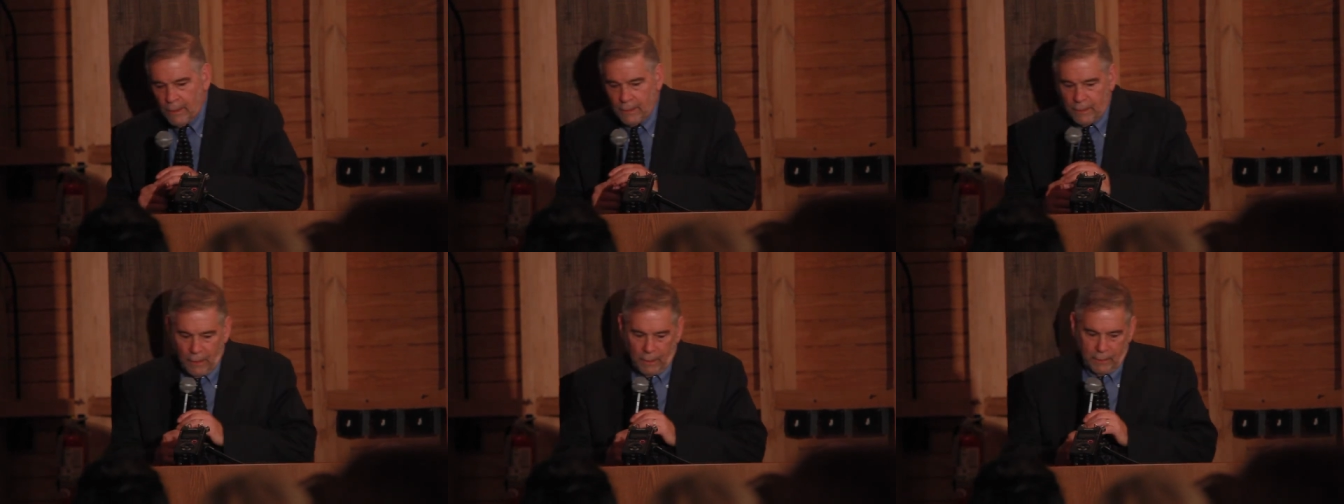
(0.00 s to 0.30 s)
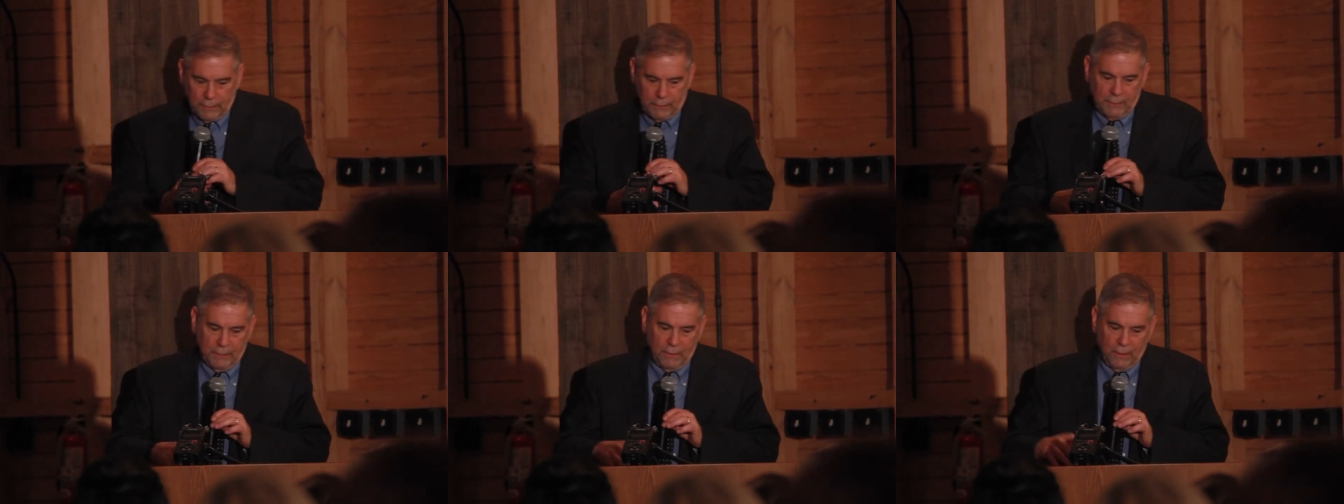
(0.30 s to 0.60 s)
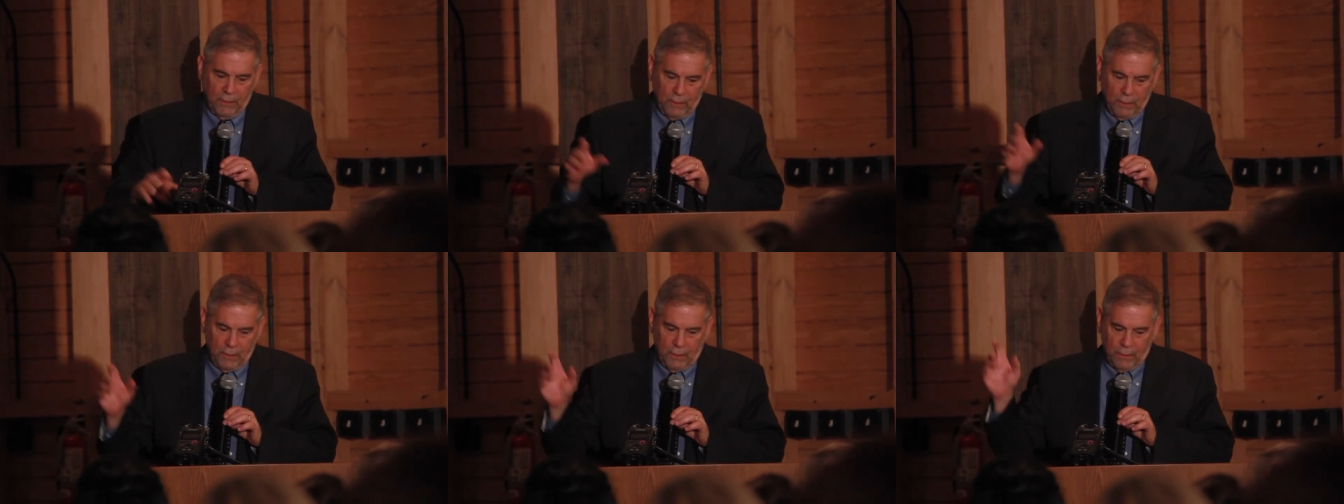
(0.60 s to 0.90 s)
Yeah,
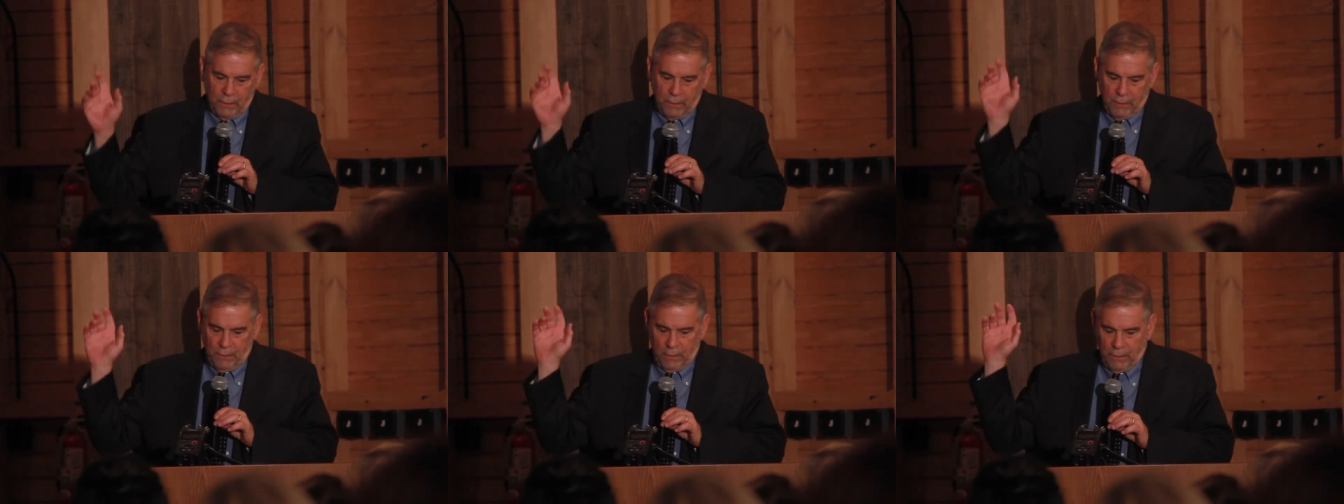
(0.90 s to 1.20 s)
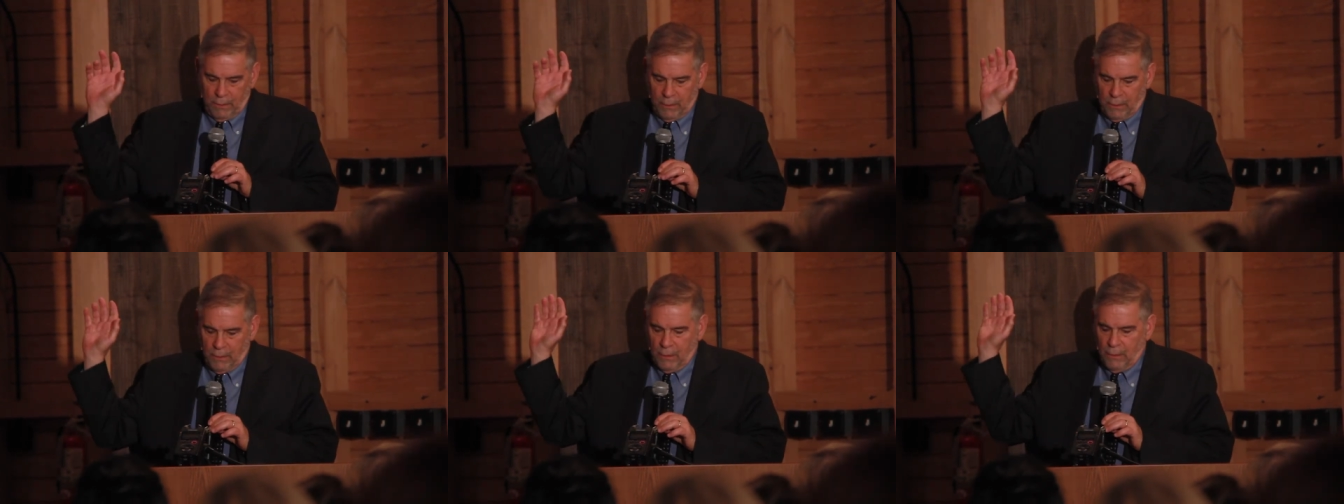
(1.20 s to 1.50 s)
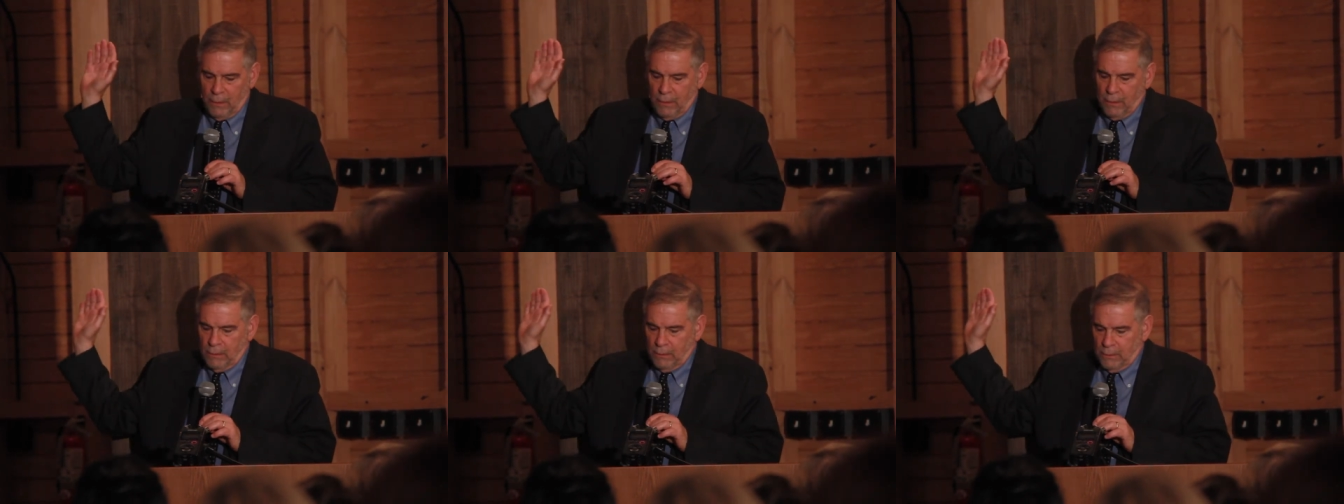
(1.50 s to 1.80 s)
that,
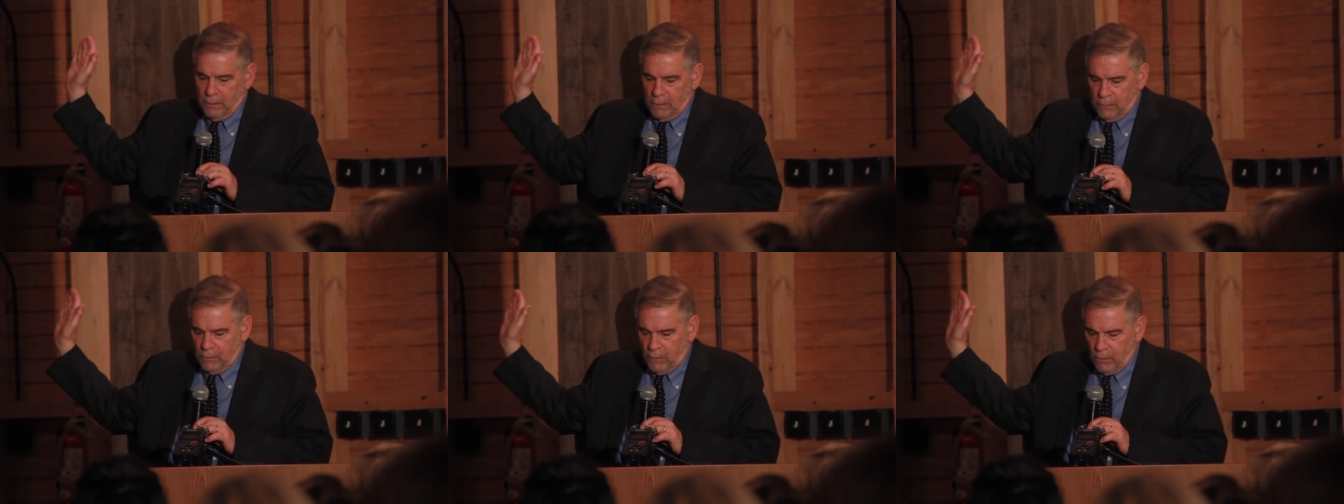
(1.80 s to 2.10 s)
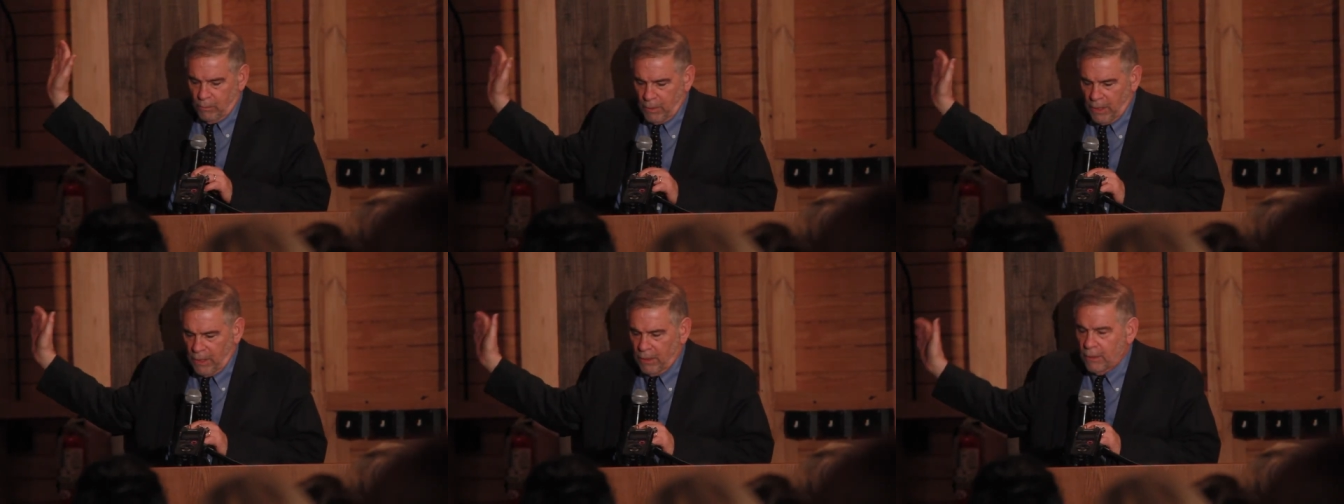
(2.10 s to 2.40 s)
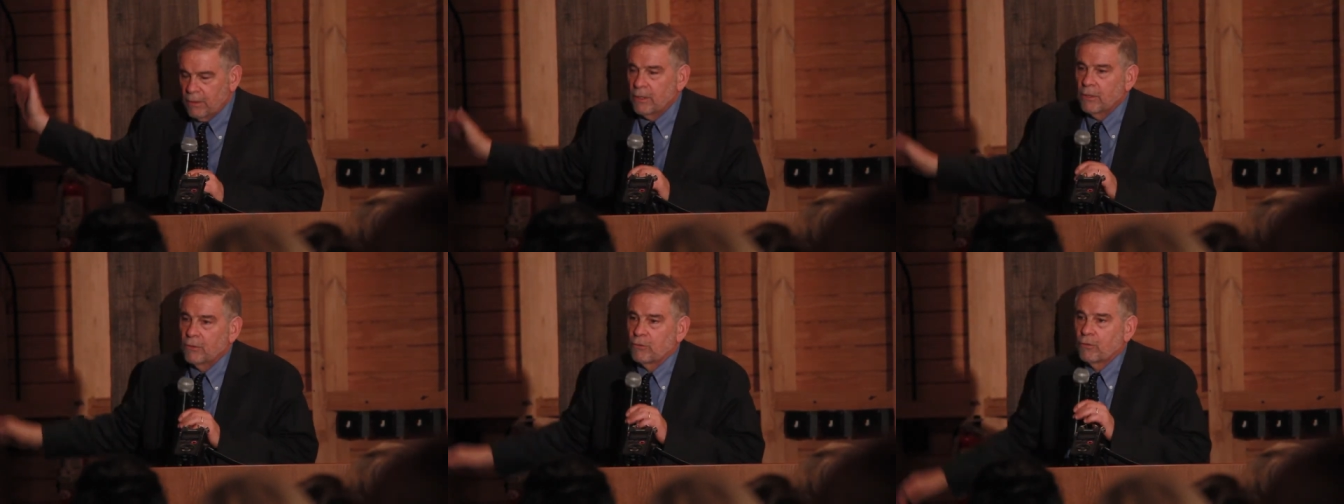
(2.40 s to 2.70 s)
you made
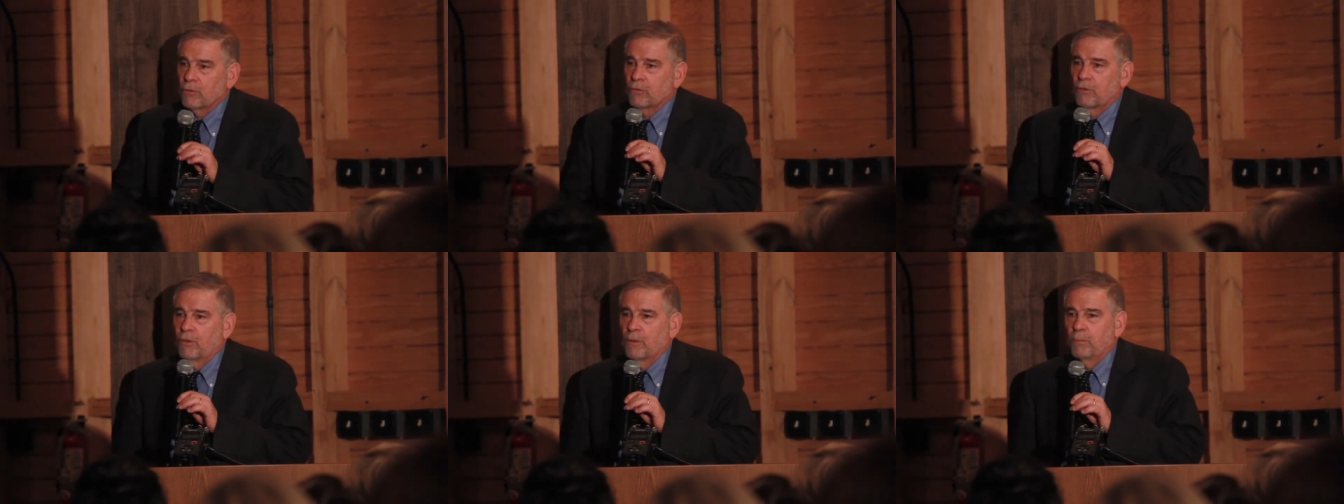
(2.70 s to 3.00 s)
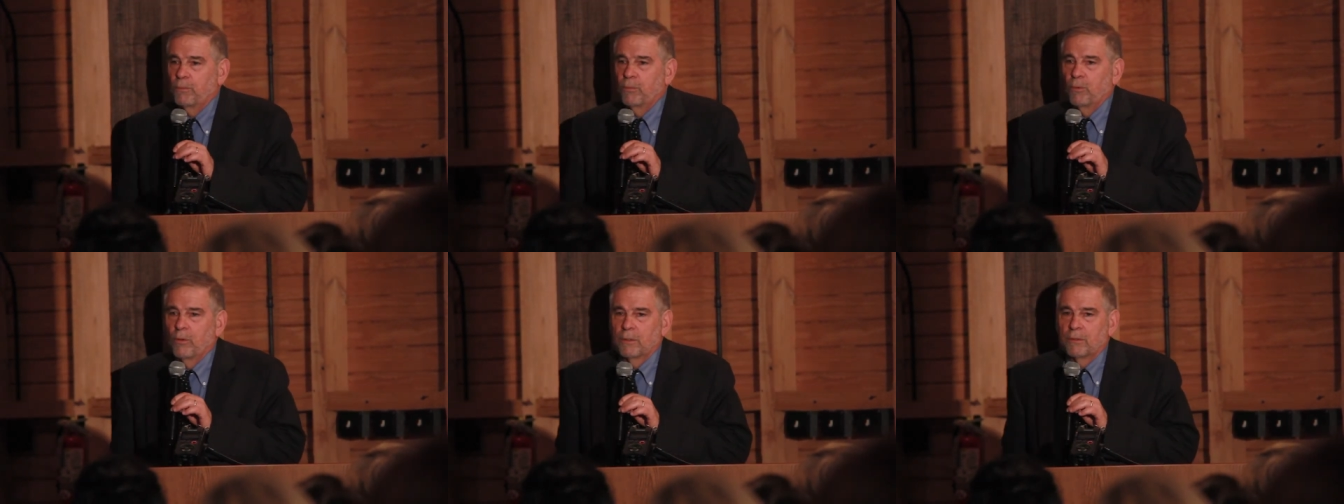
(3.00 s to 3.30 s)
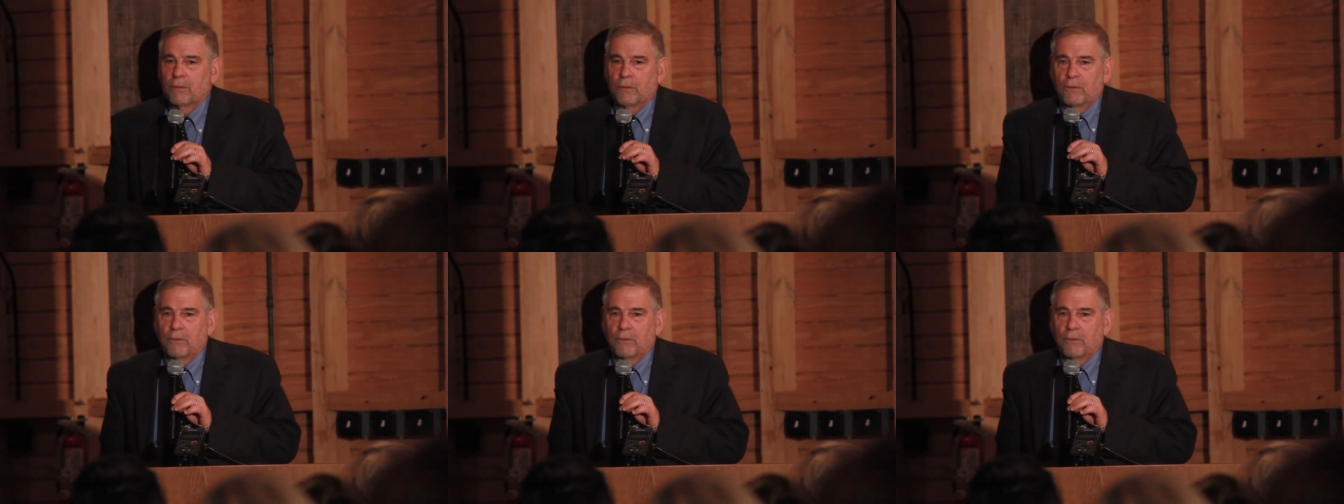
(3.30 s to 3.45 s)
an interesting point.